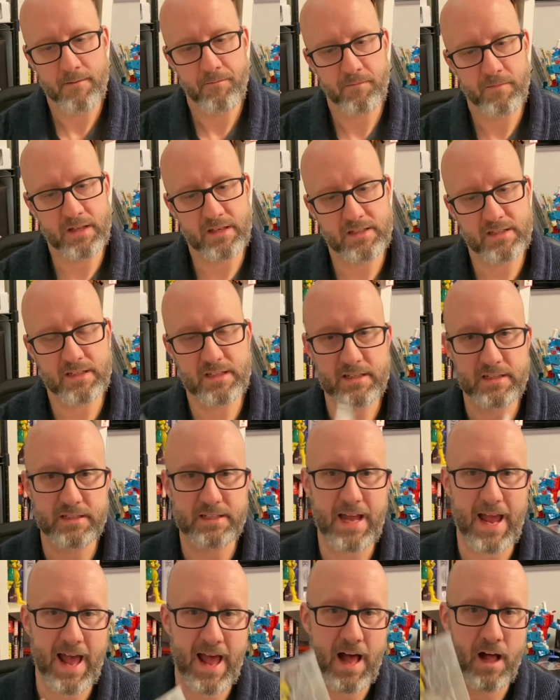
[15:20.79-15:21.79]
This
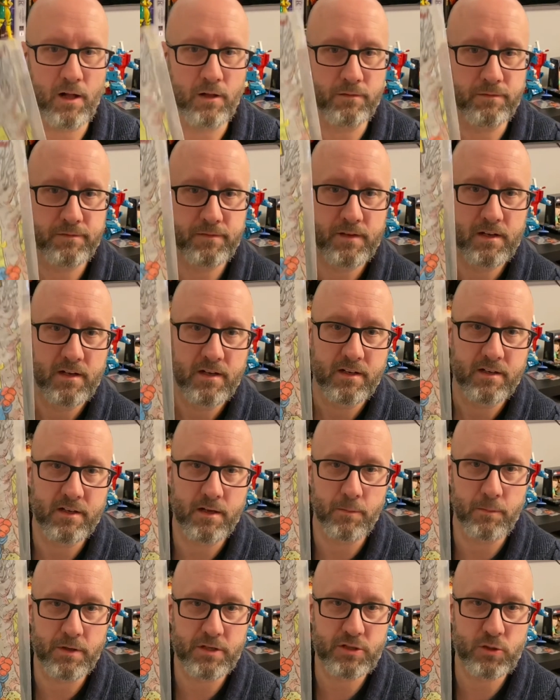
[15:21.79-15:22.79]
is Alf
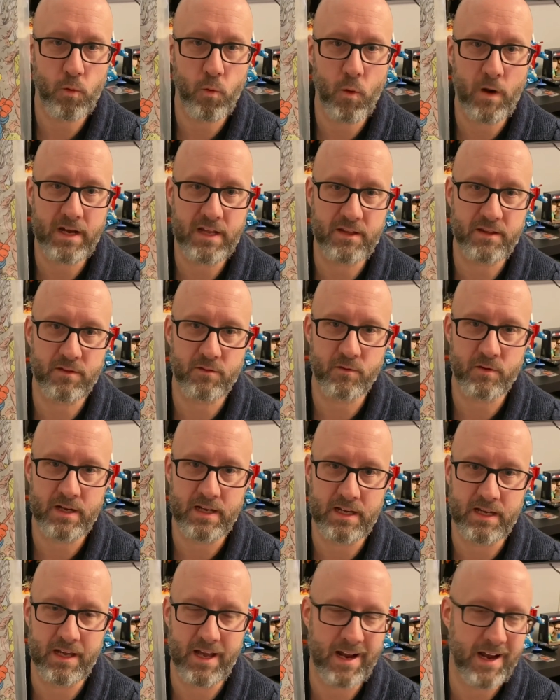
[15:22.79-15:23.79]
number
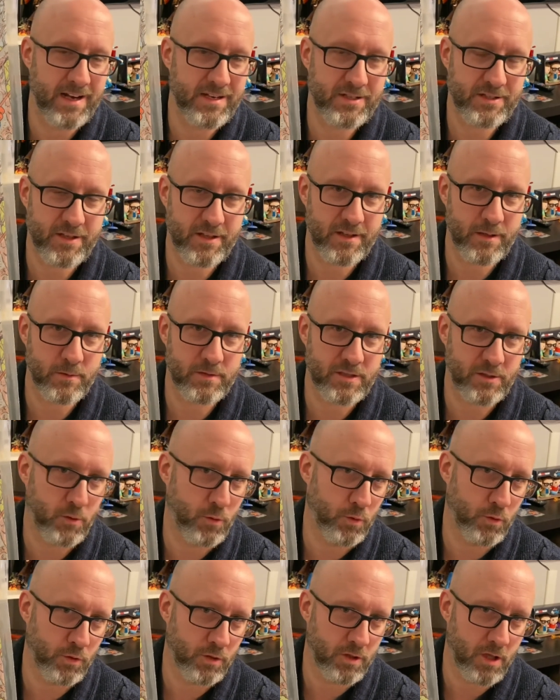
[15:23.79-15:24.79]
23, and I just thought that was a
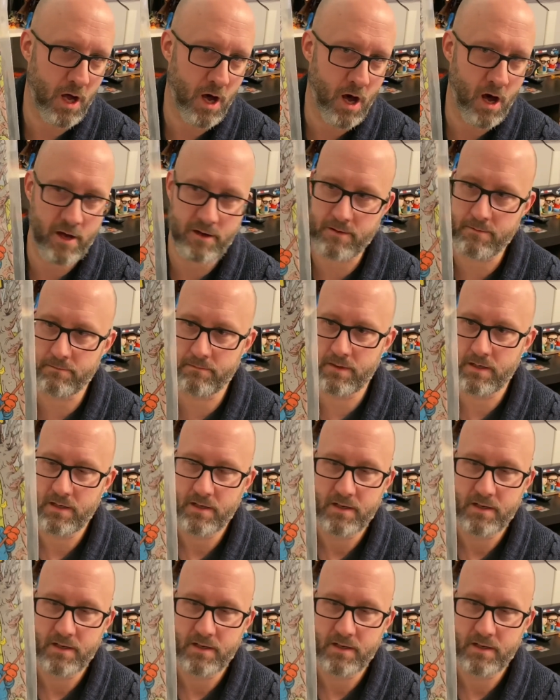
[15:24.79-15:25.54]
cool autumn